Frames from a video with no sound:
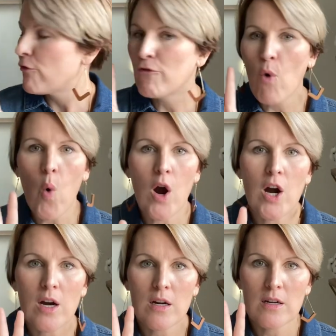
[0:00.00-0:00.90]

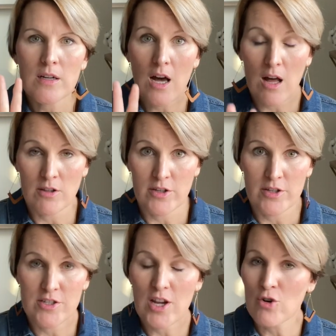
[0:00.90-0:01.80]
four
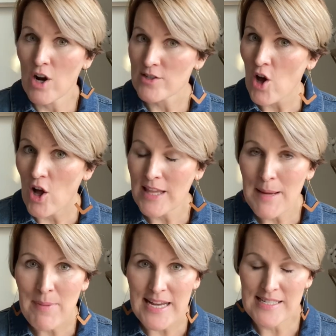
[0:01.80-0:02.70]
colors across all
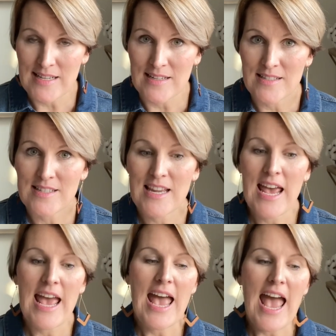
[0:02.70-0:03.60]
eight bases.
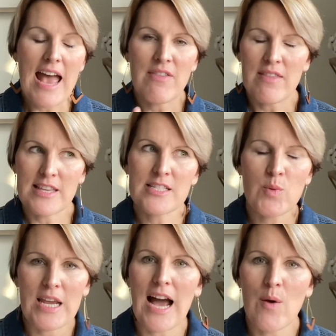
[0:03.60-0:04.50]
And then this
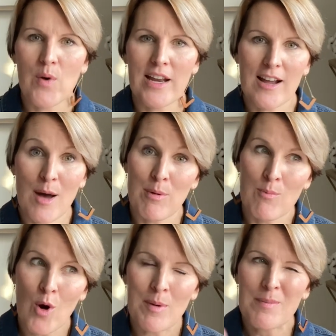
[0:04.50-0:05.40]
week I will get a couple
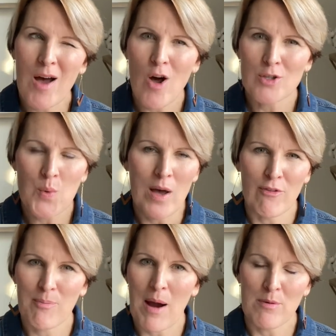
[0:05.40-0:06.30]
more, but all
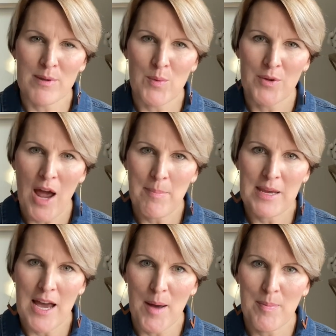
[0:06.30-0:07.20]
12 probably will not
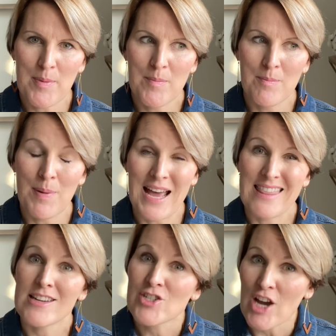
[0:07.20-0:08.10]
be up by
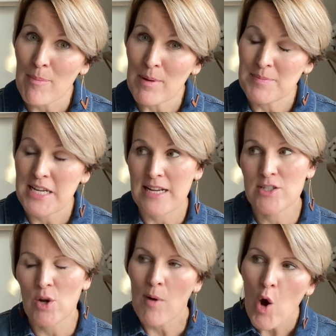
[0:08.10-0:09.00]
this shop update.
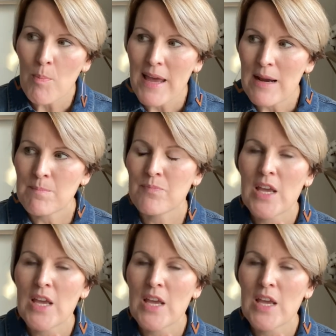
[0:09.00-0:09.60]
So I'm hoping